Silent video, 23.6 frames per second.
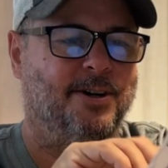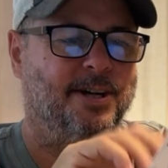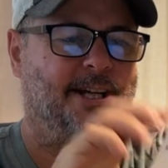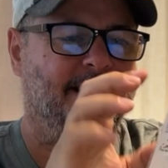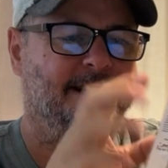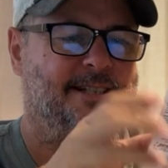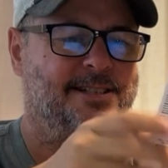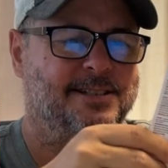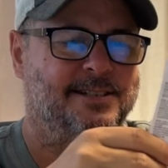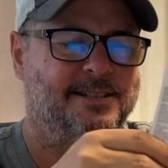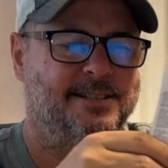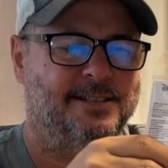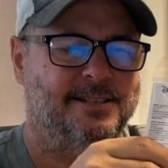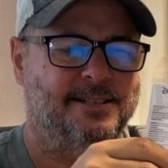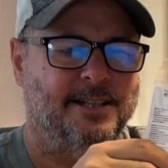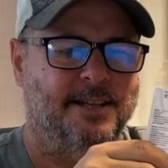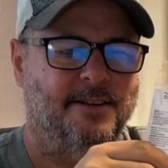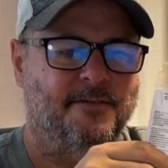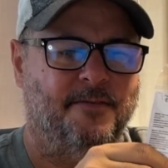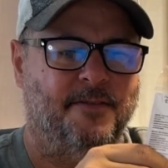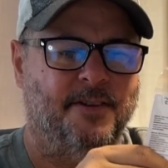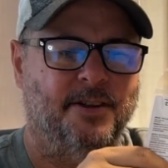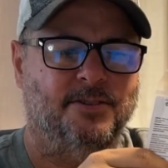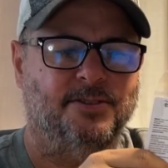It
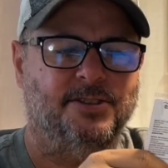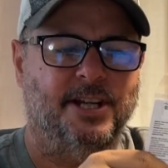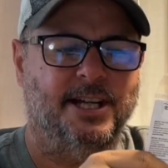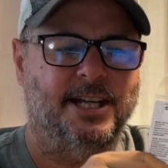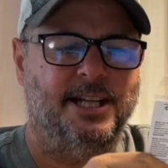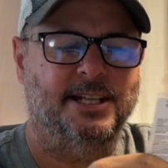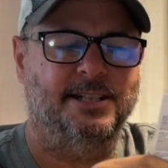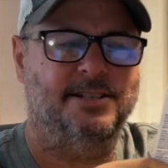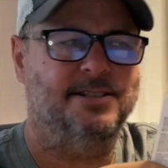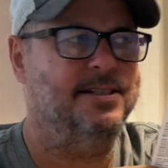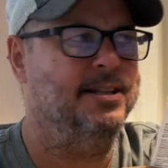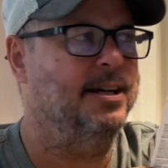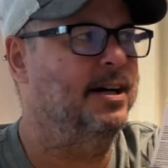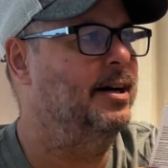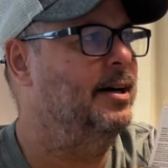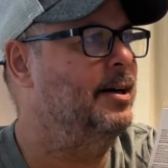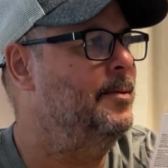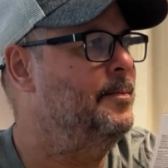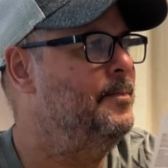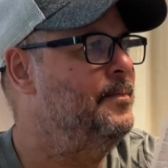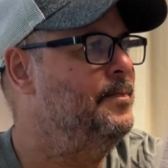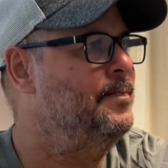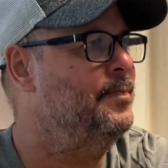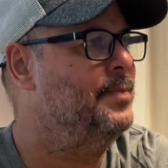feels like it's,
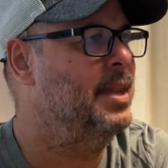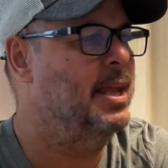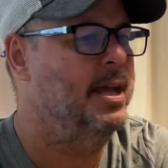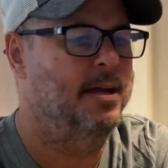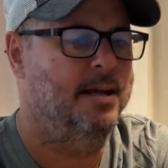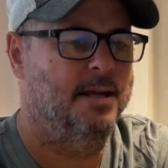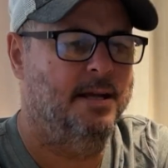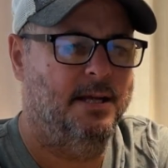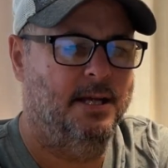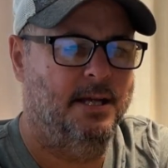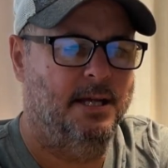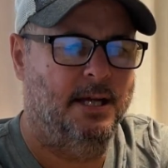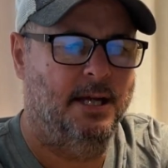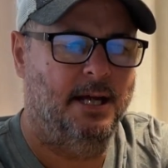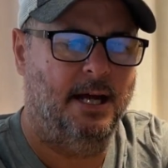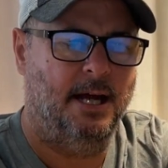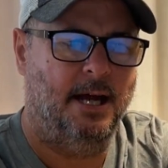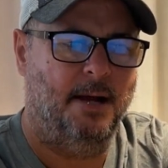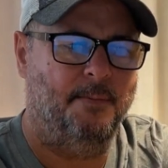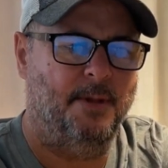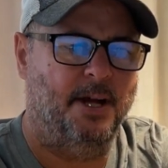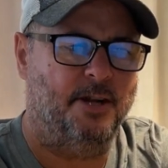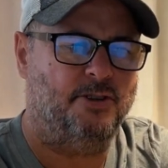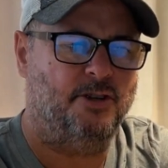
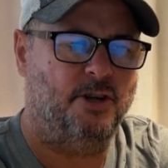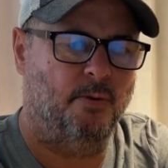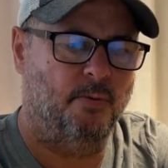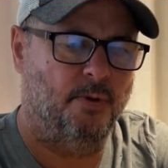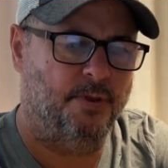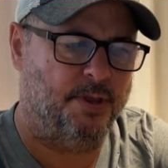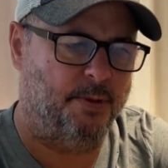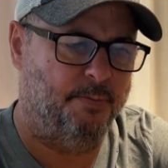I'm not sure what the